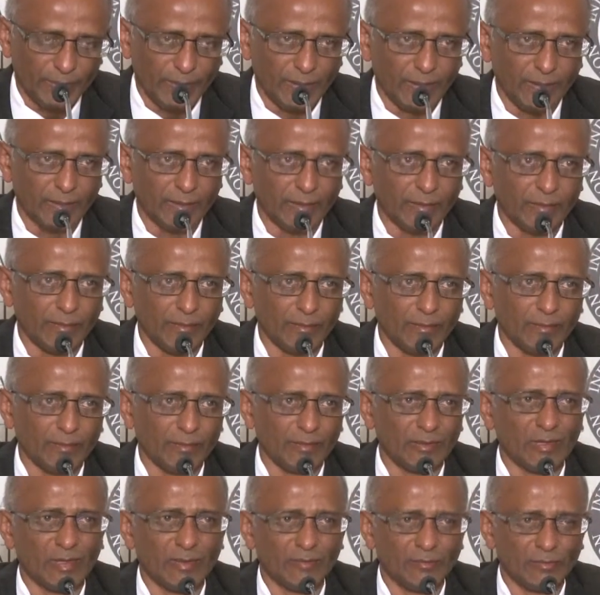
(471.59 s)

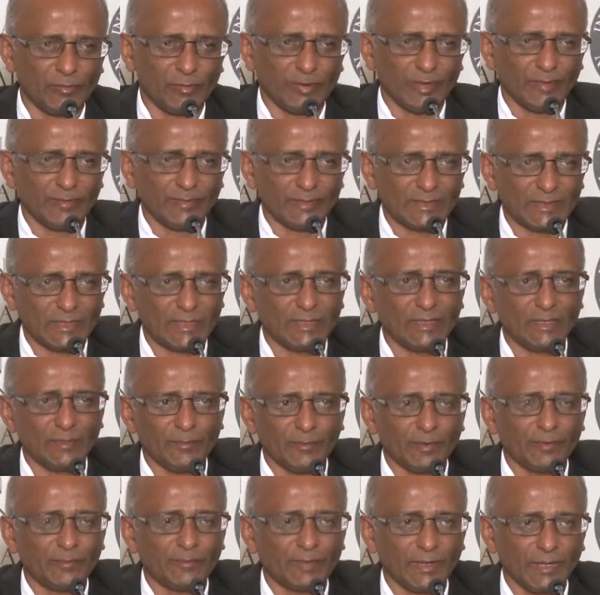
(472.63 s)
you have to have a certain
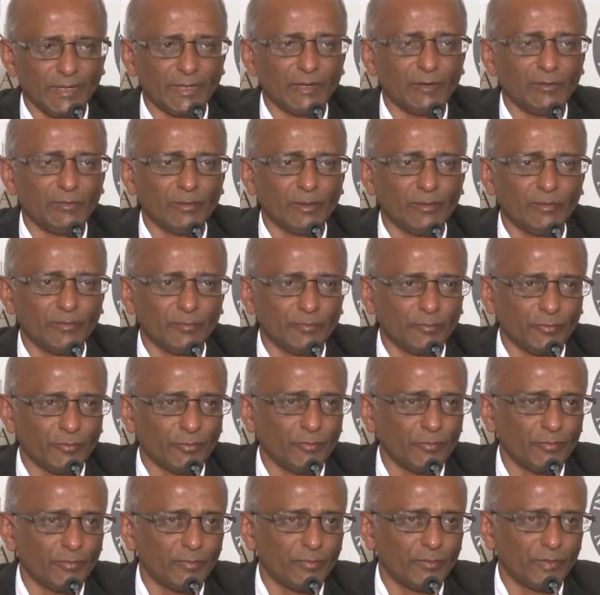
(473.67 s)
amount of turnover
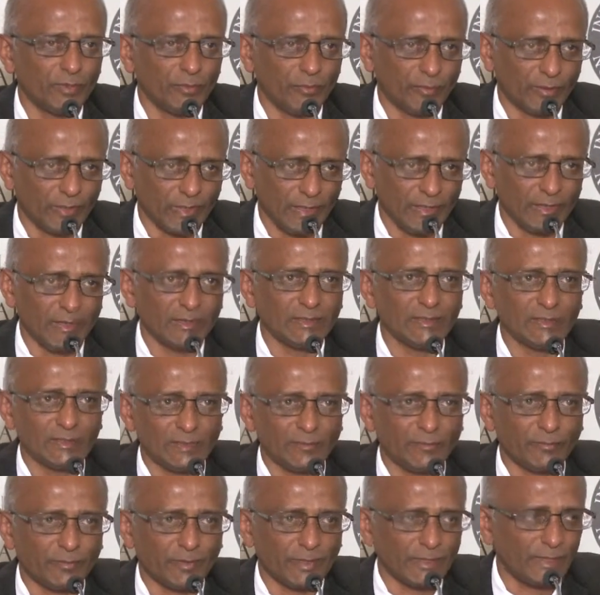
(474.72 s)
before you can register
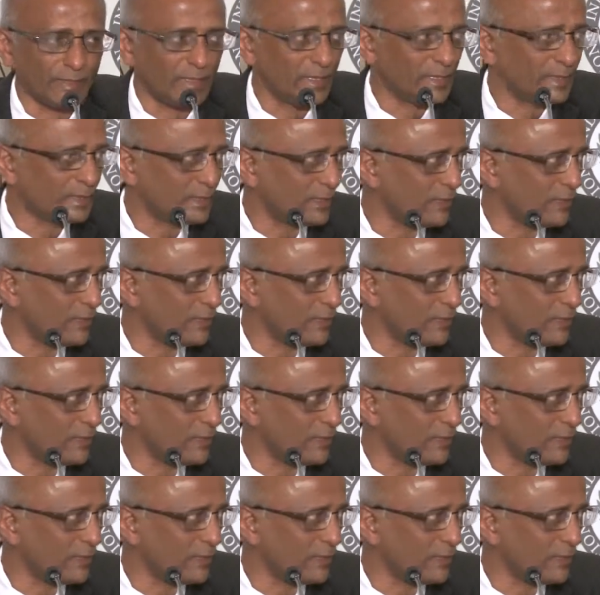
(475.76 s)
for the tax.